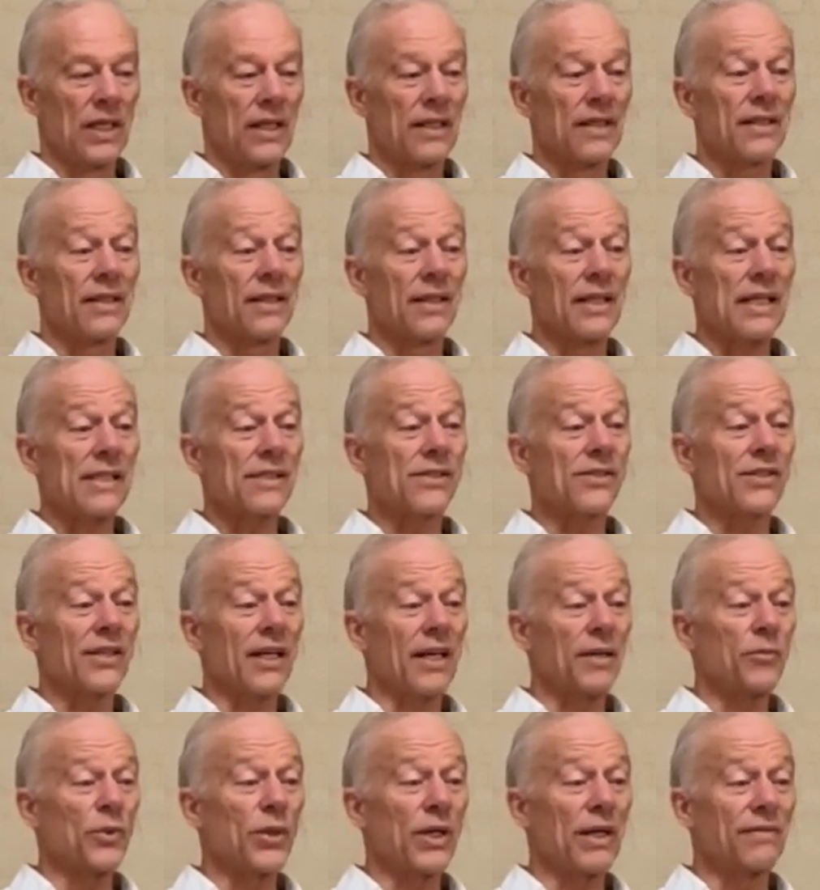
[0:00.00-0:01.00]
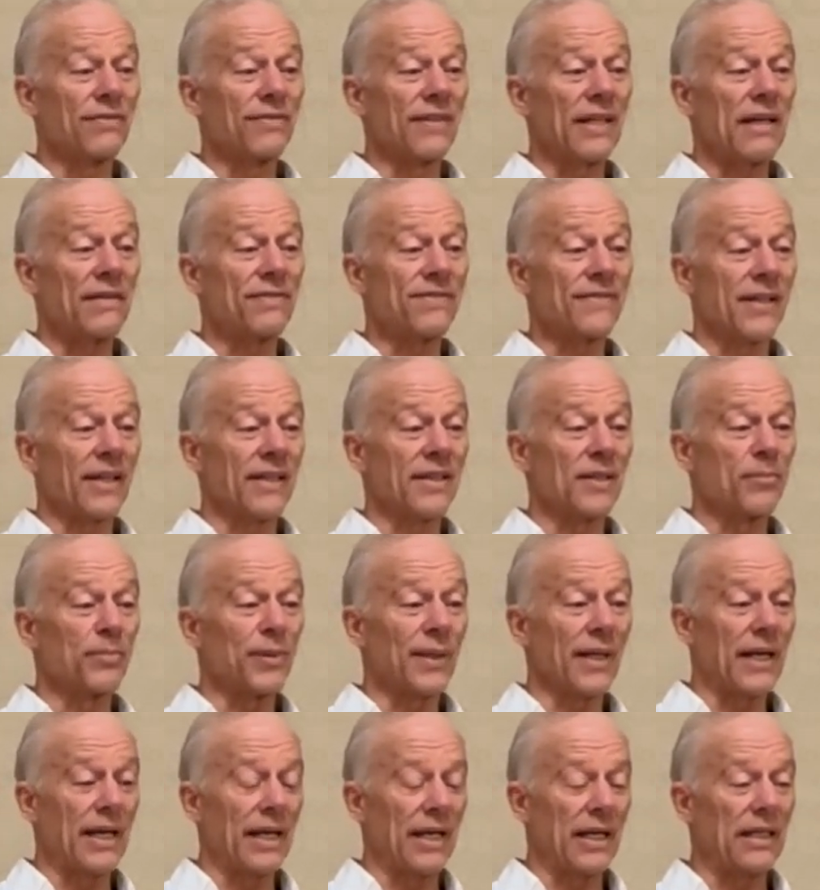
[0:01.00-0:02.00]
The less time you have left on the
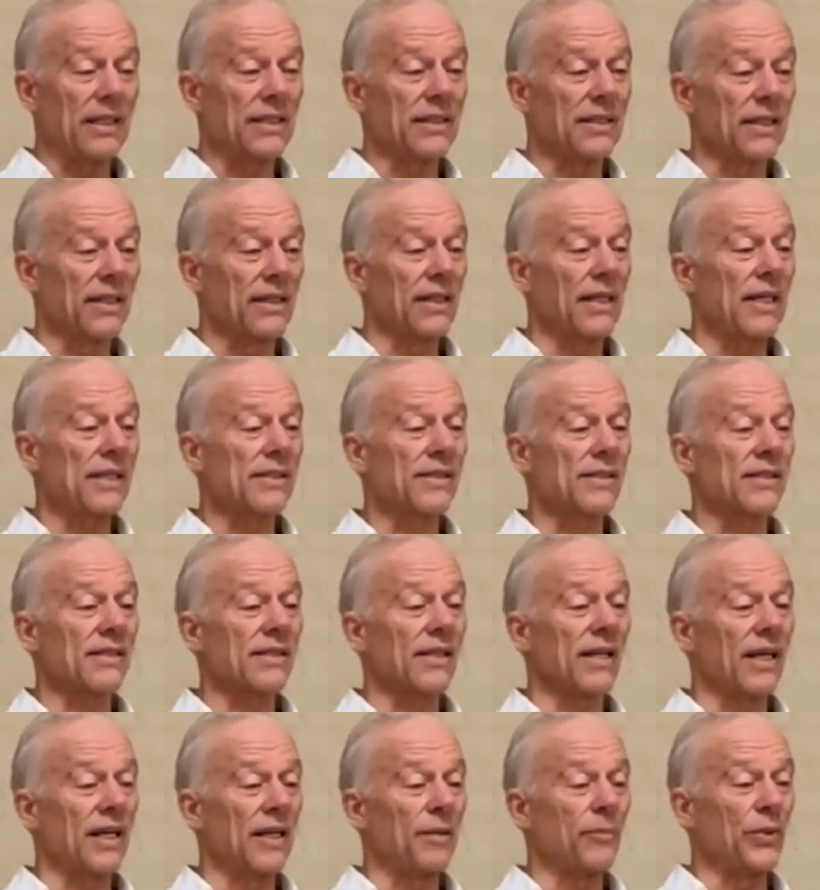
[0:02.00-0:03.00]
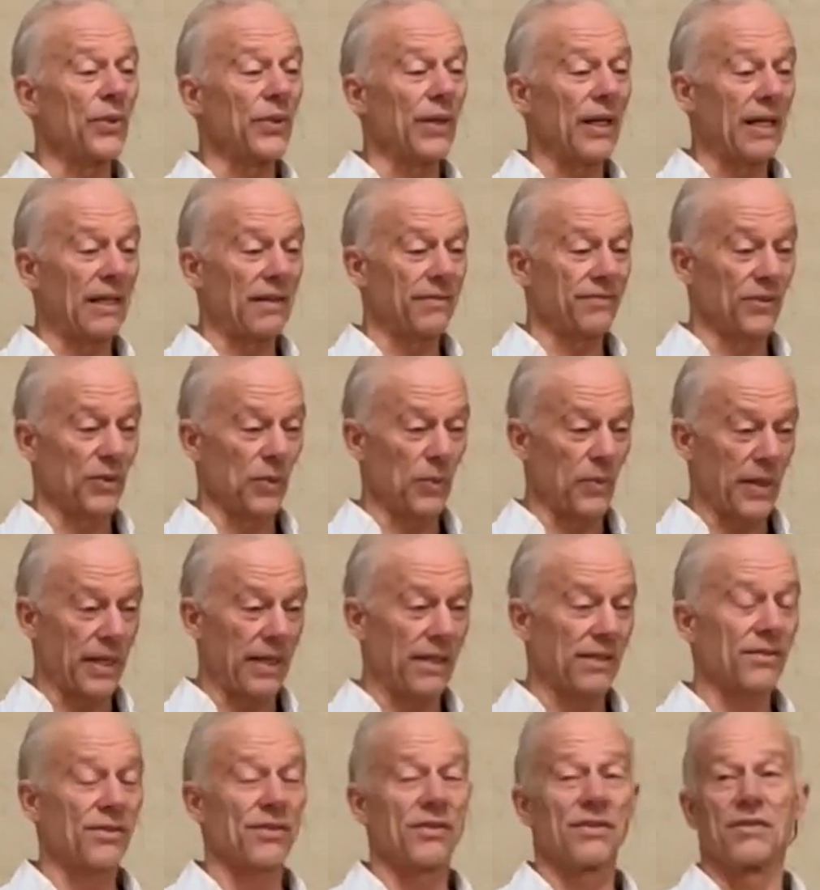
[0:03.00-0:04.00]
planet, the less time you have to
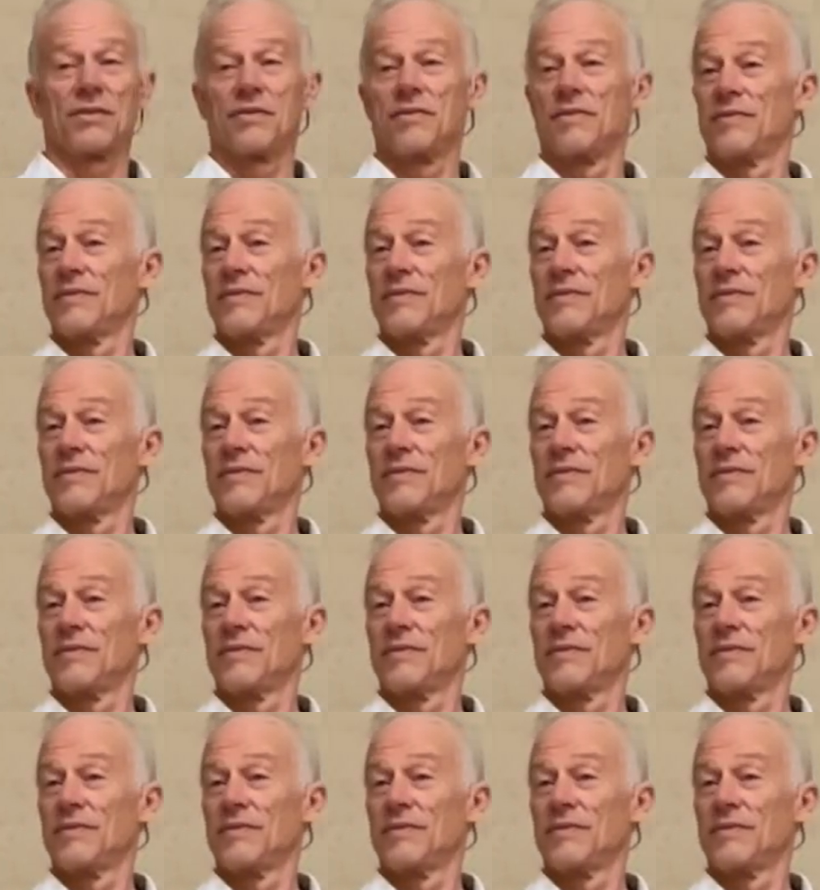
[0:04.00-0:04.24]
waste.